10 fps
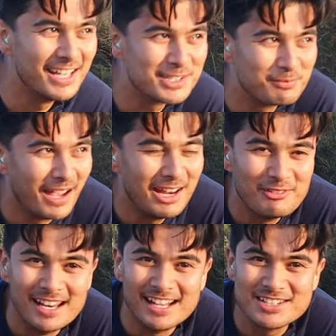cans of
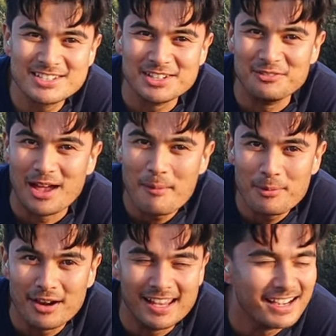paint went. It just
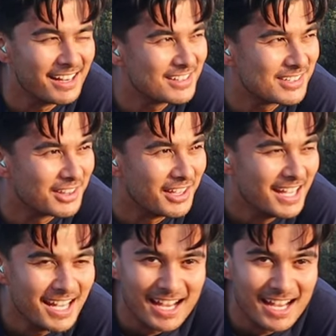evaporated into the